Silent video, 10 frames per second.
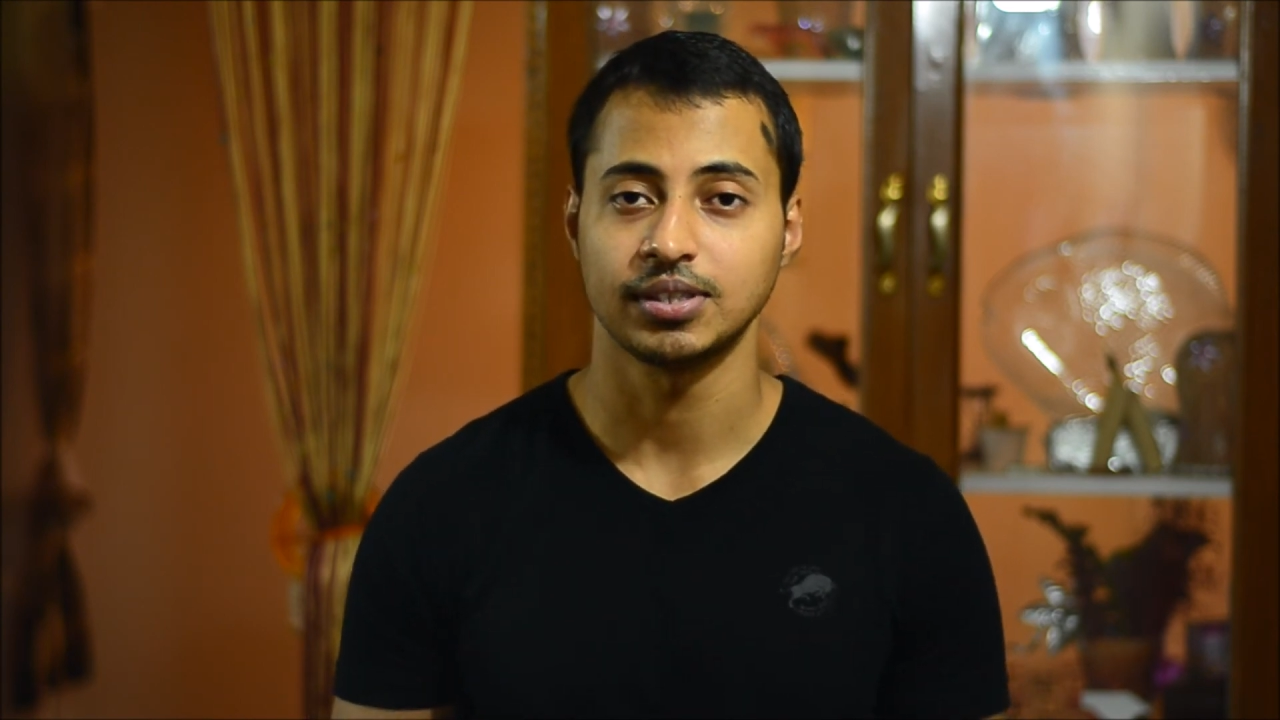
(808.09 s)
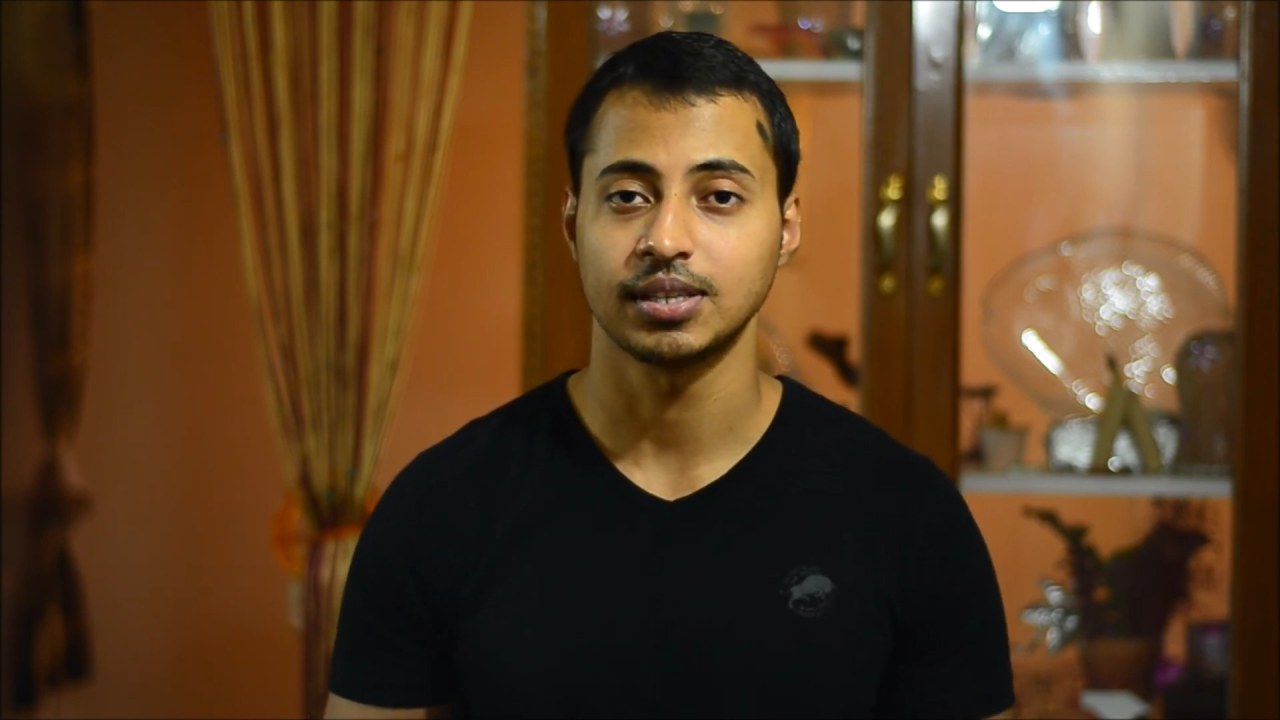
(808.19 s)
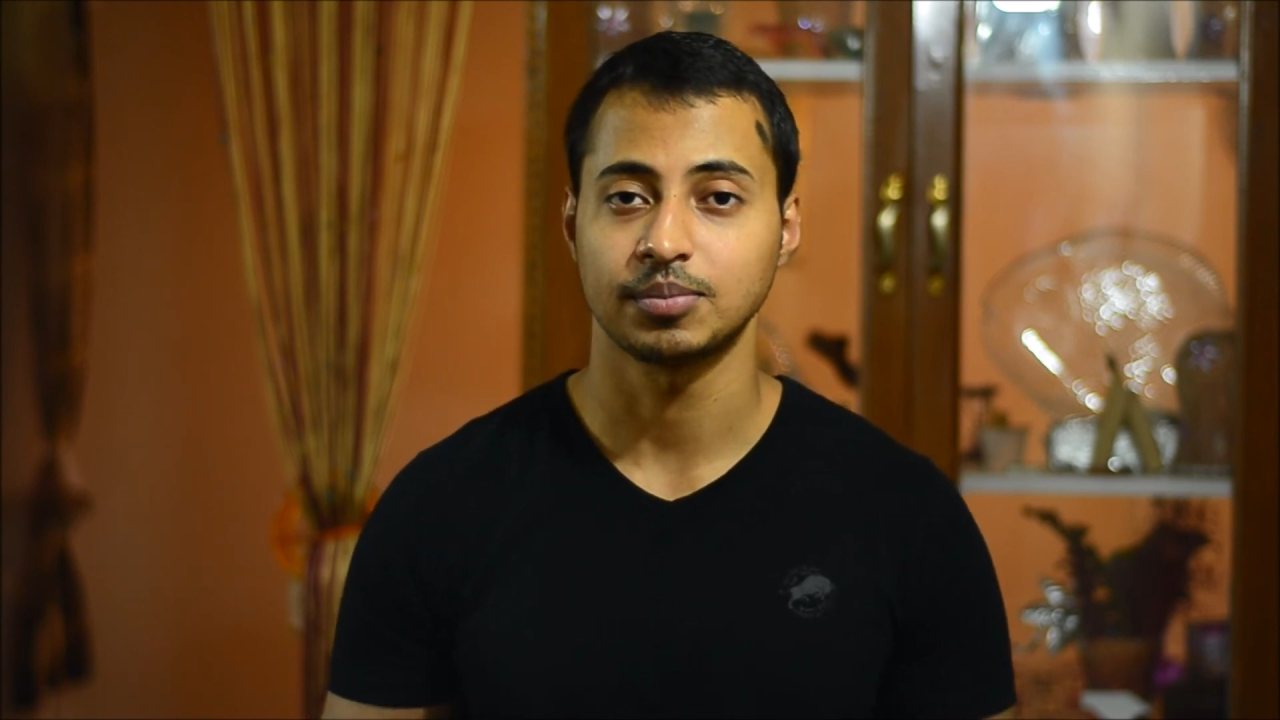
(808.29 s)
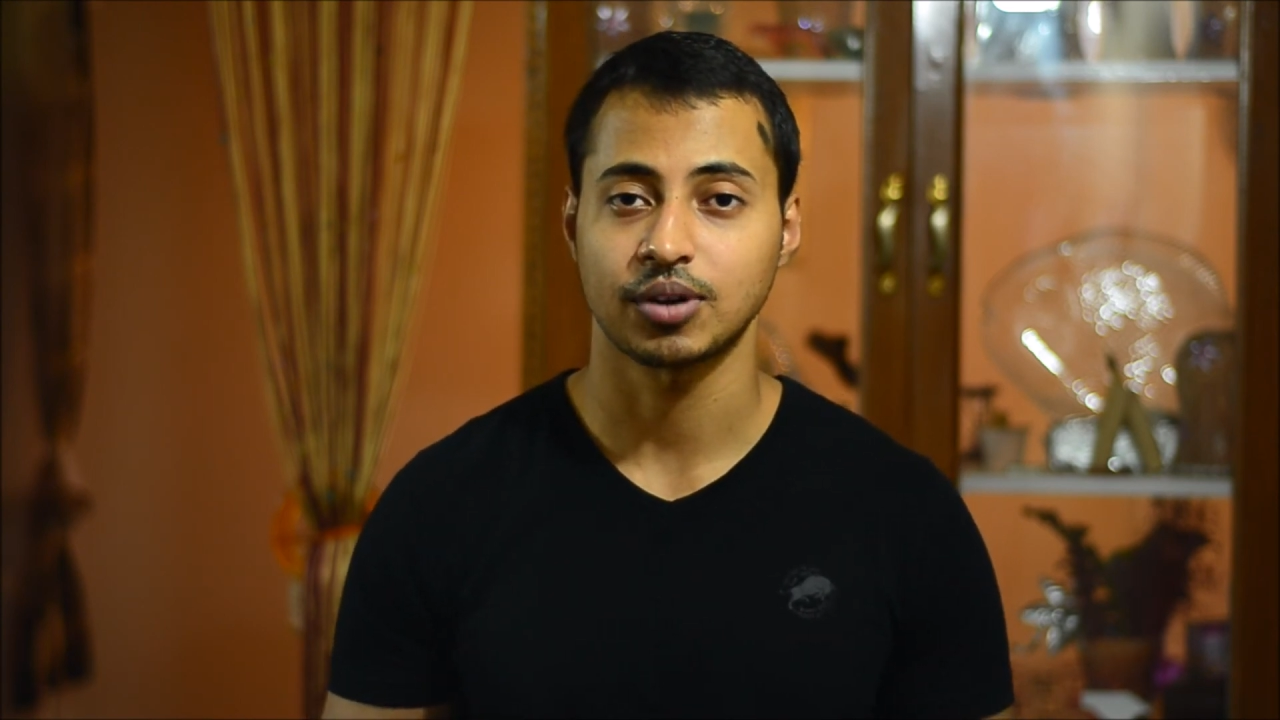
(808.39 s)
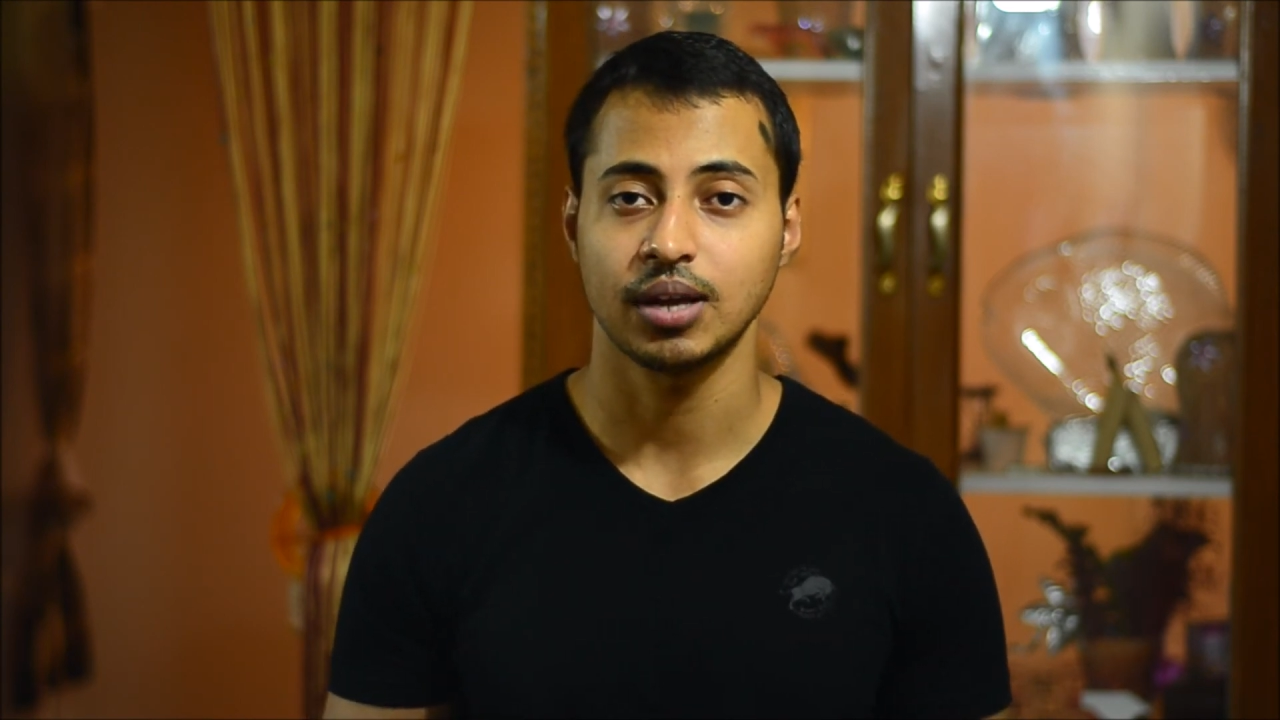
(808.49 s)

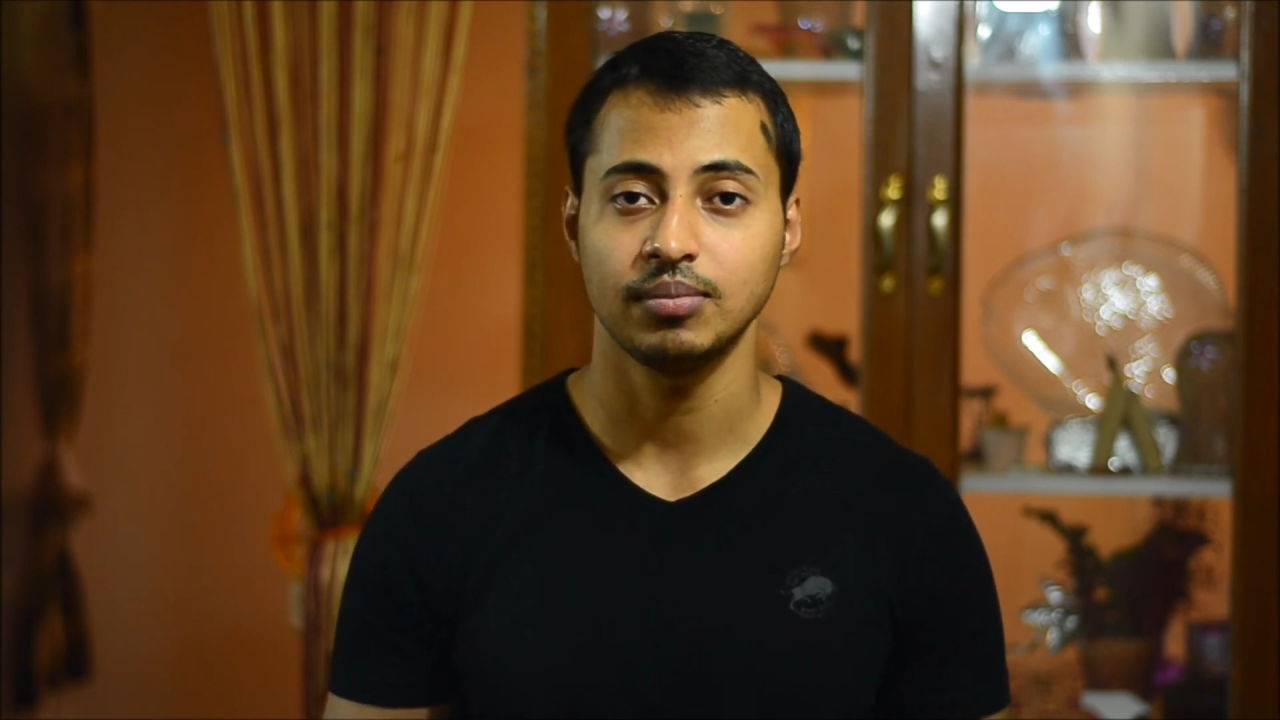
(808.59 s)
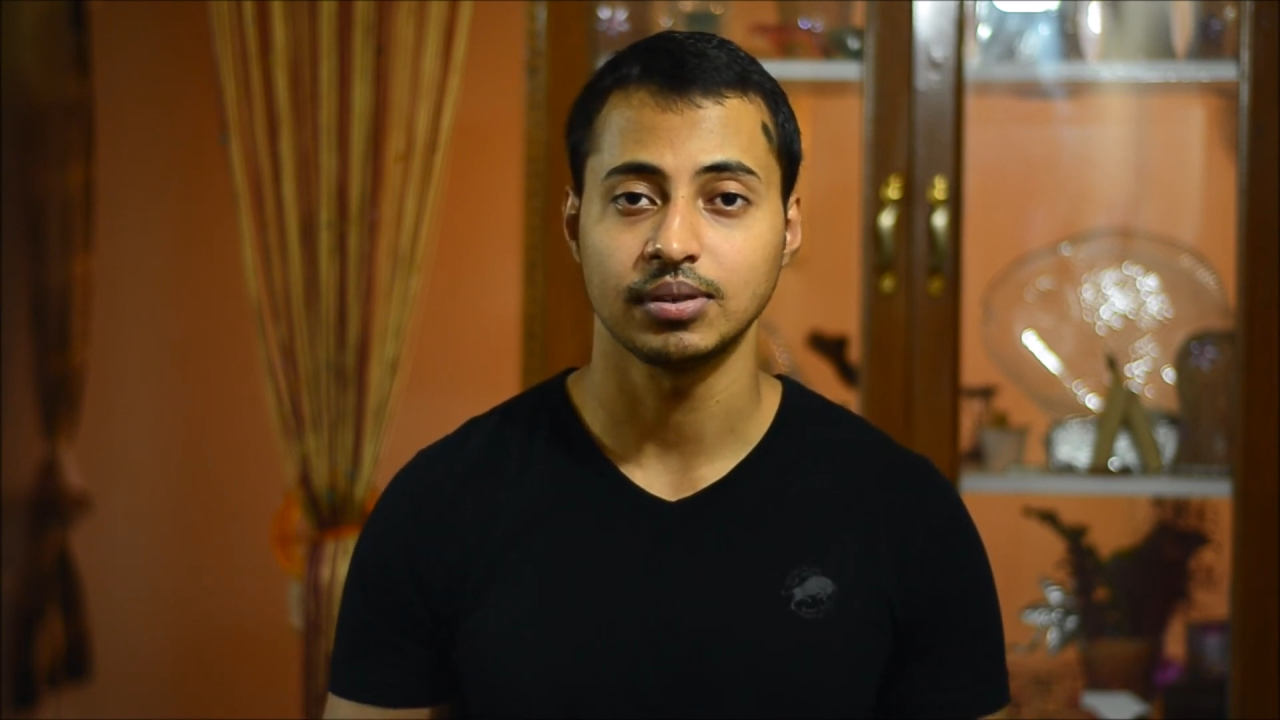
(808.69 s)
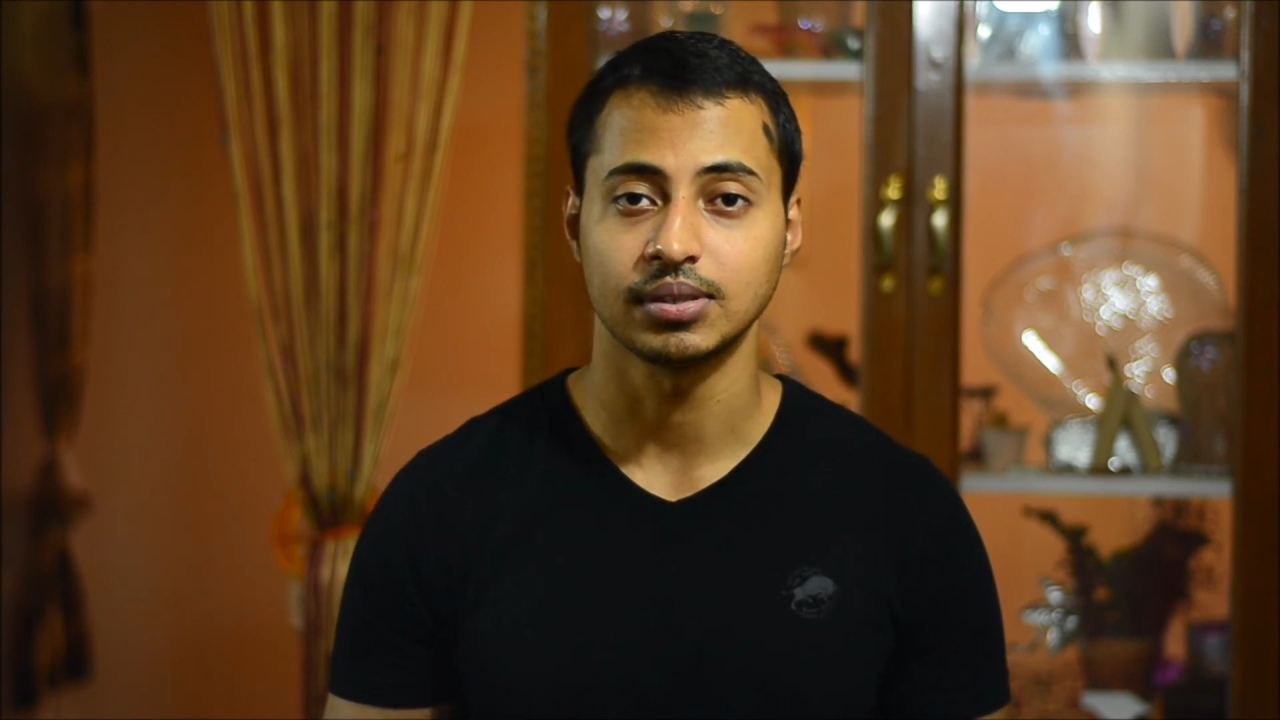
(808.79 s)
subscribers,